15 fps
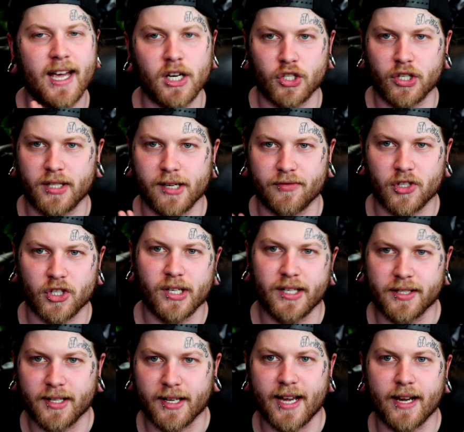edge as if
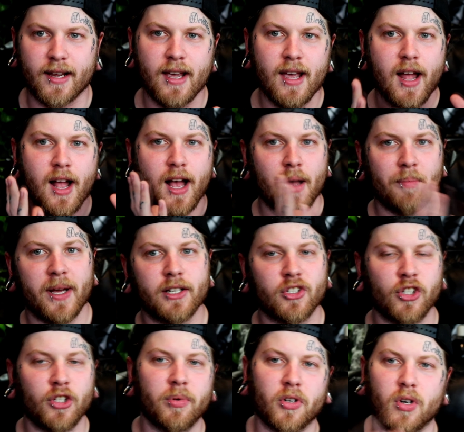she's like a
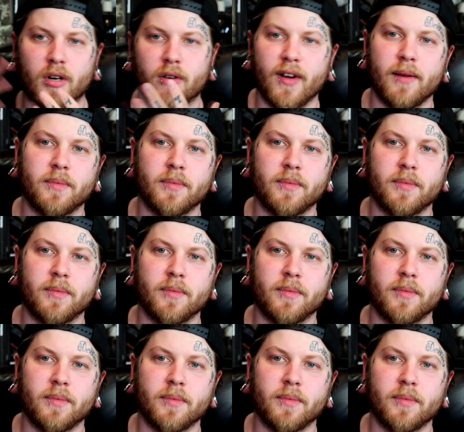pet tuber or a